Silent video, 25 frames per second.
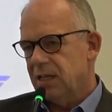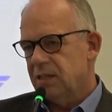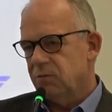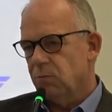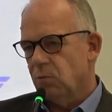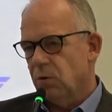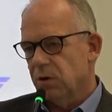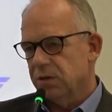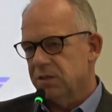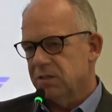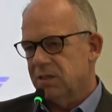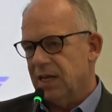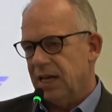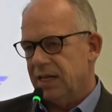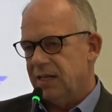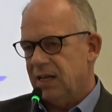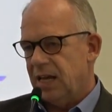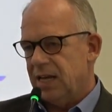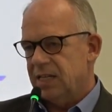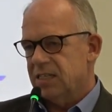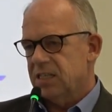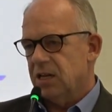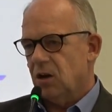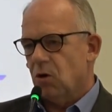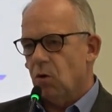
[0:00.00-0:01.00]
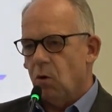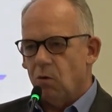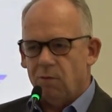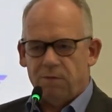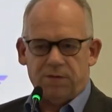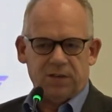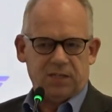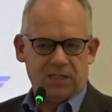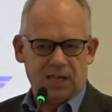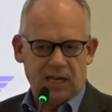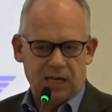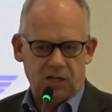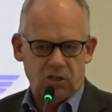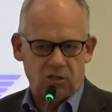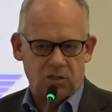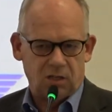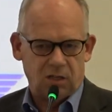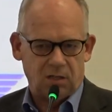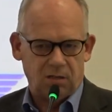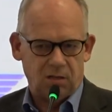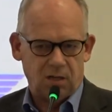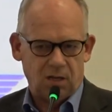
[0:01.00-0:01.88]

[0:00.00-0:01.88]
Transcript: was that it's a conversation,